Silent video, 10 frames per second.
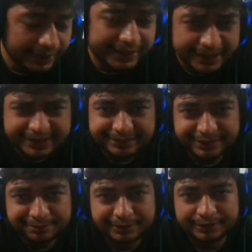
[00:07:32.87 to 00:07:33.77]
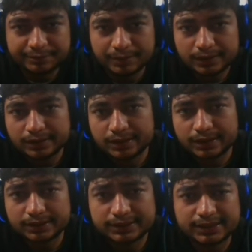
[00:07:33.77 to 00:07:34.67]
case hit points, but
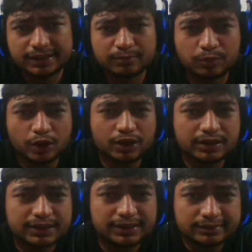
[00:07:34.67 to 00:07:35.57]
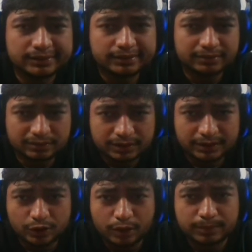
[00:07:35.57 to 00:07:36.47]
still Boral is the
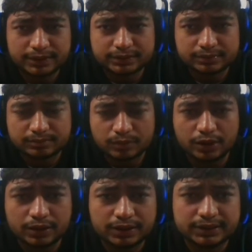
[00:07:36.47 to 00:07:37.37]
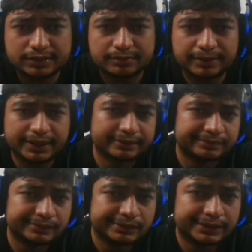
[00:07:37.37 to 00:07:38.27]
Goblin Baller is the main
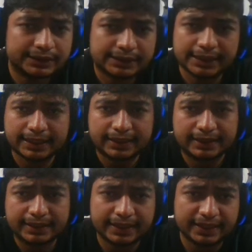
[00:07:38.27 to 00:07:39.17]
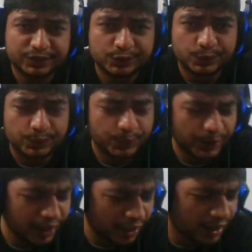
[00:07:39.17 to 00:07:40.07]
thing in the case. So
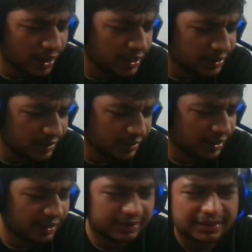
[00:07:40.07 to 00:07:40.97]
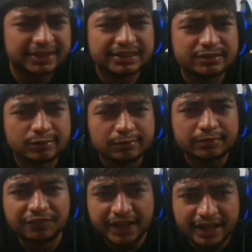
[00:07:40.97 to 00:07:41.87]
yeah, let's see. I think case will
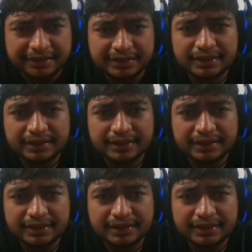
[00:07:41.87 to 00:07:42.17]
be fine.